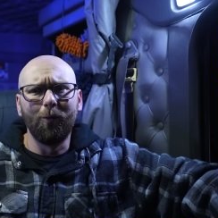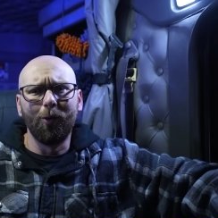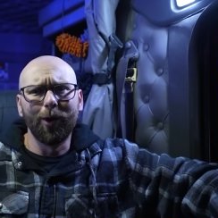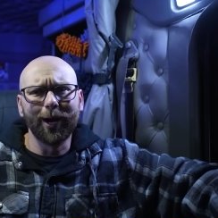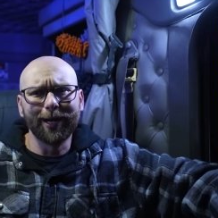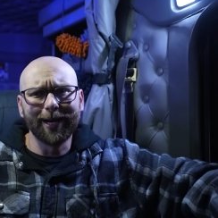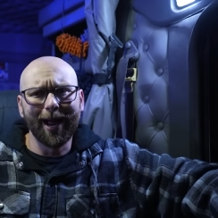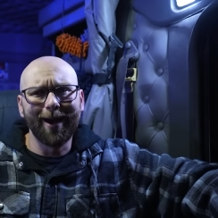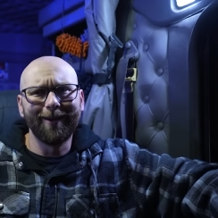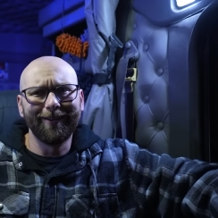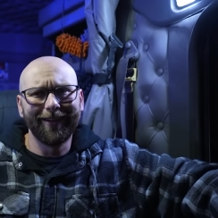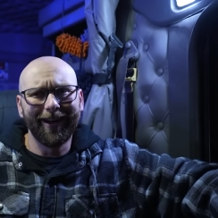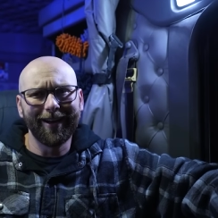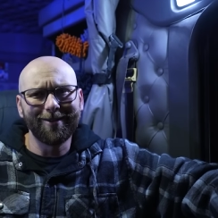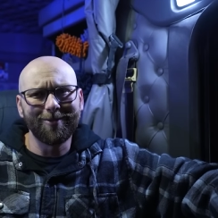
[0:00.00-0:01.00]
warning now.
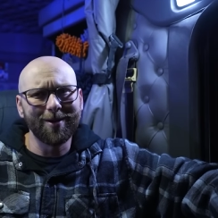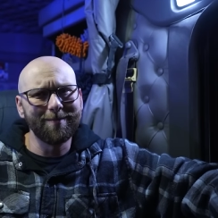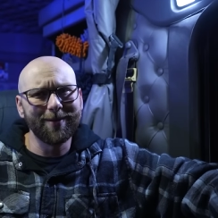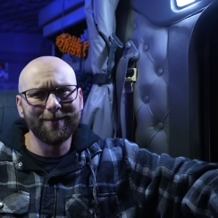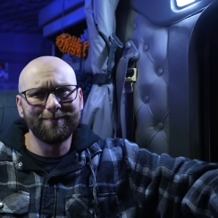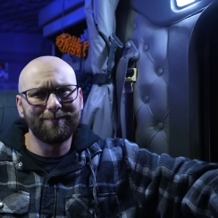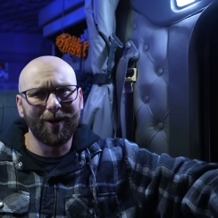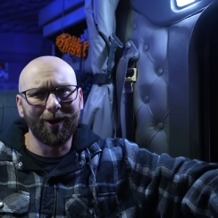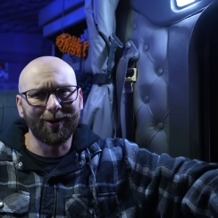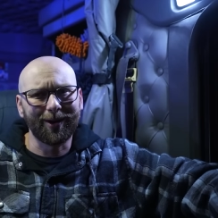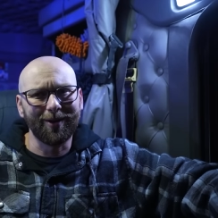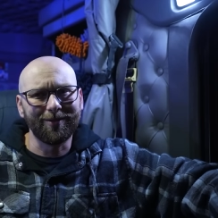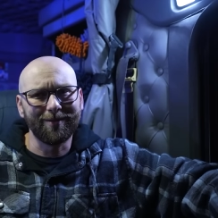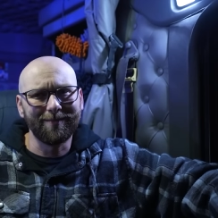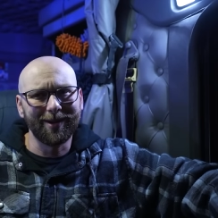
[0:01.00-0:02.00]
I don't want to be parked
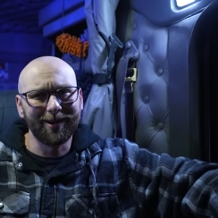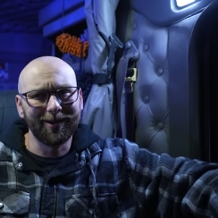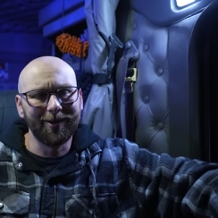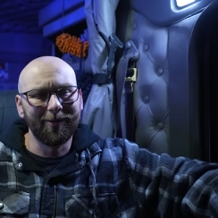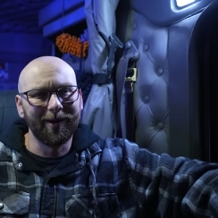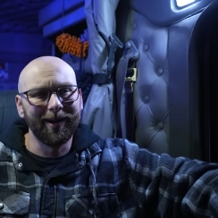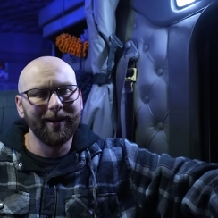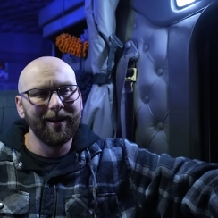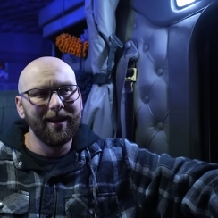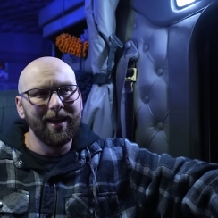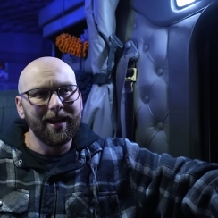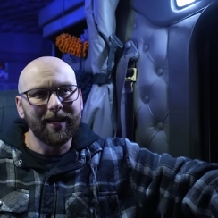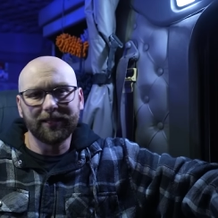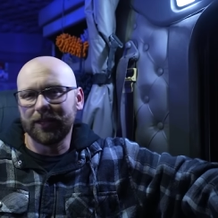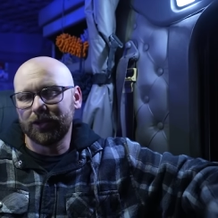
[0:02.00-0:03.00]
out in the middle of nowhere
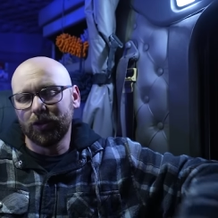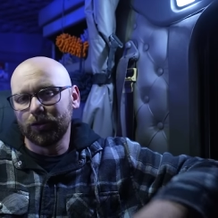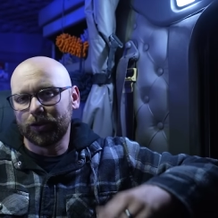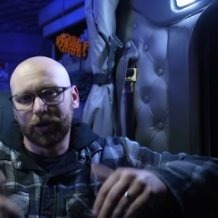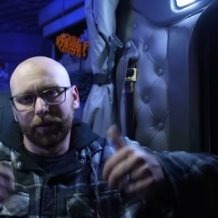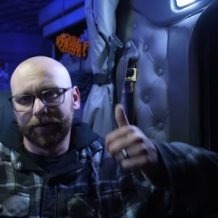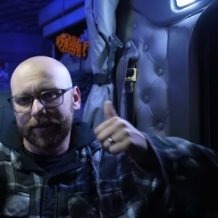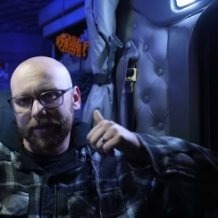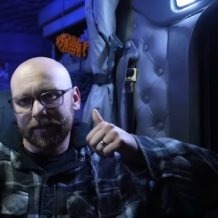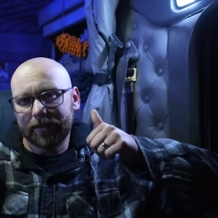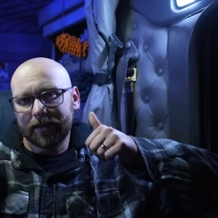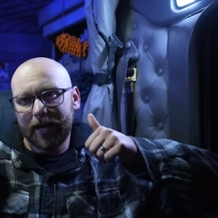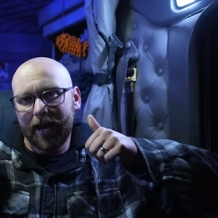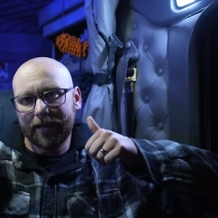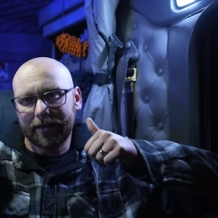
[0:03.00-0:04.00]
because there's no
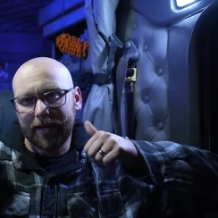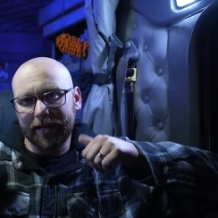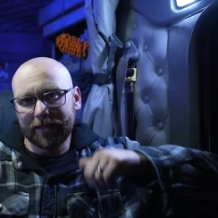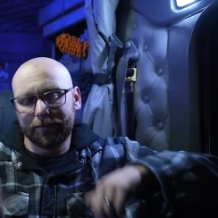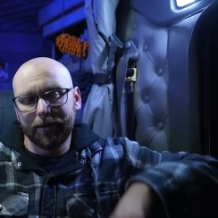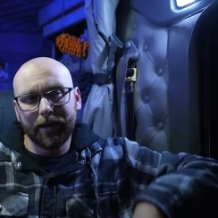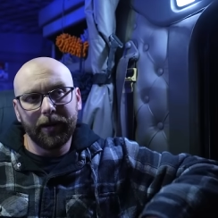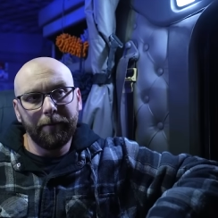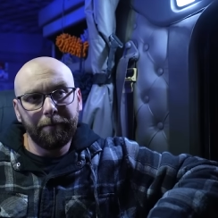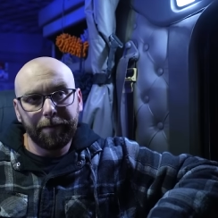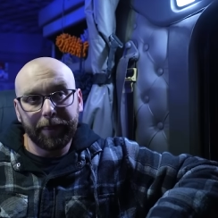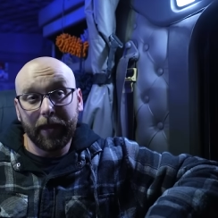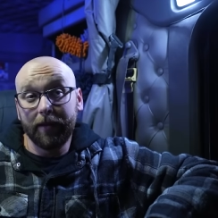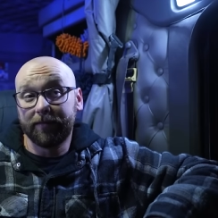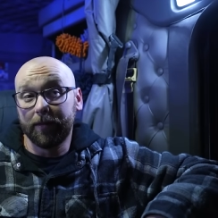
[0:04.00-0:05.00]
services at the customer there.
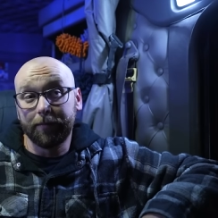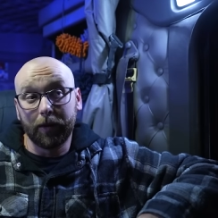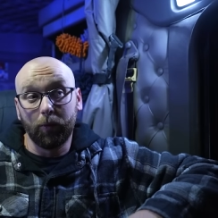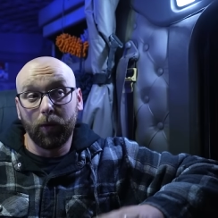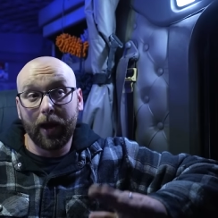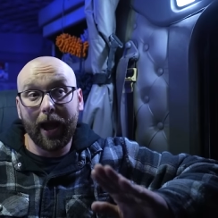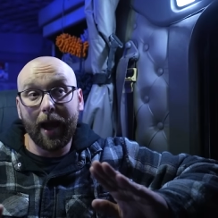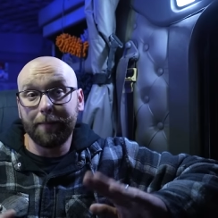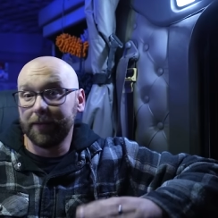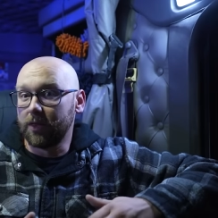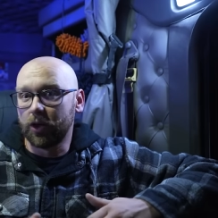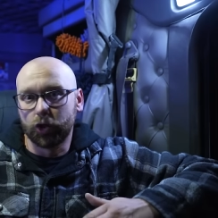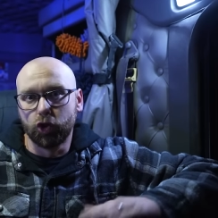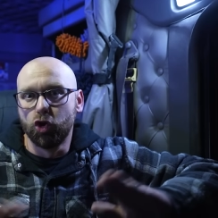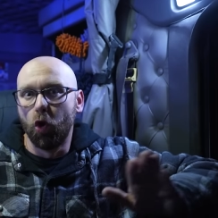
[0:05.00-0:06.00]
If something were to happen,
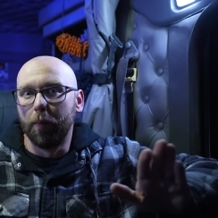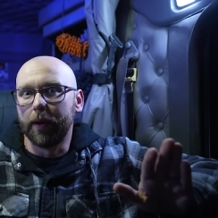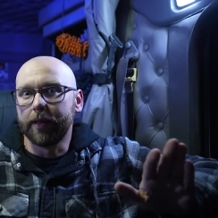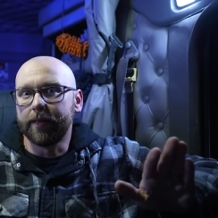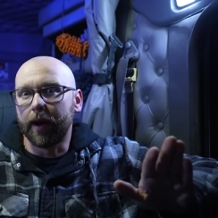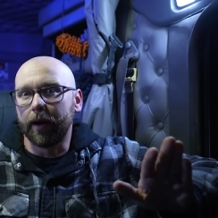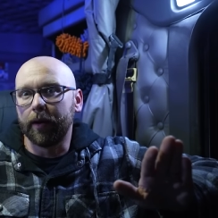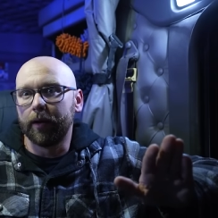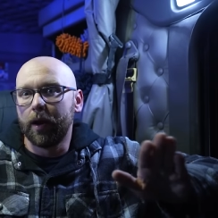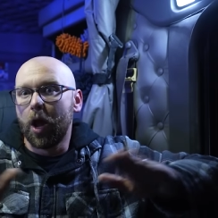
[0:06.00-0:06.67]
there's nobody there.